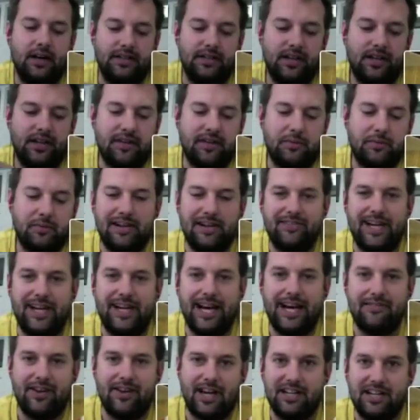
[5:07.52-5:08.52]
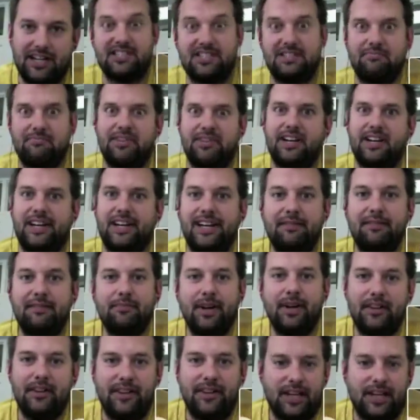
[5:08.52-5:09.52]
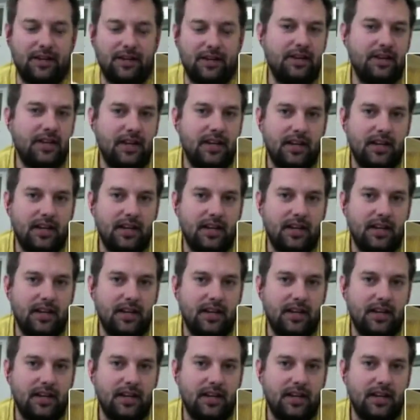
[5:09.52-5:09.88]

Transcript: I don't think we'll ever have a Hudson plugin, but I think